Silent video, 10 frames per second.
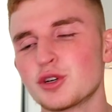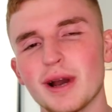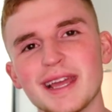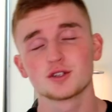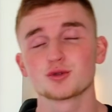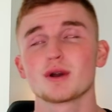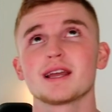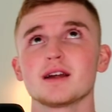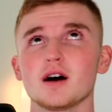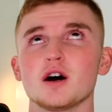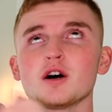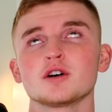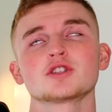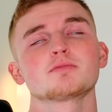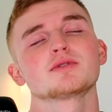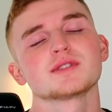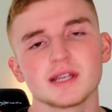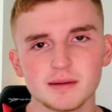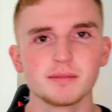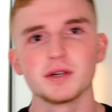The train. The train
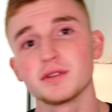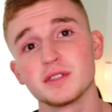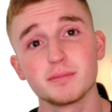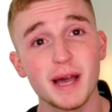100% built this